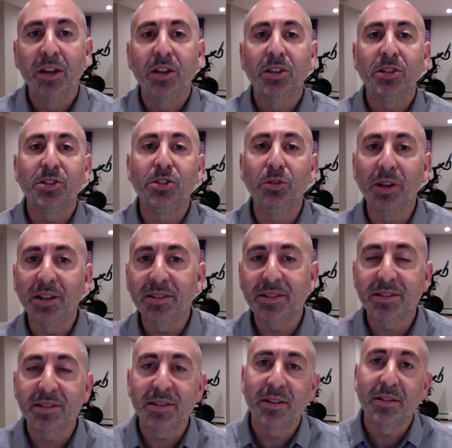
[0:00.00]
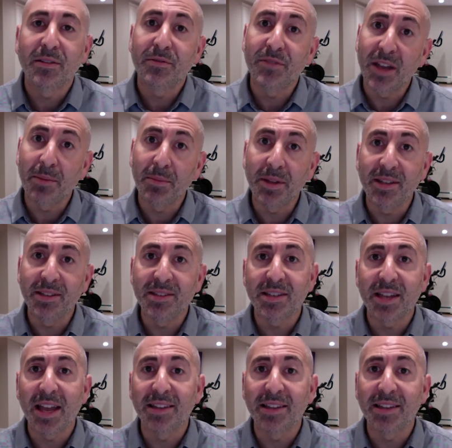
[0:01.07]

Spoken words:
Students, families,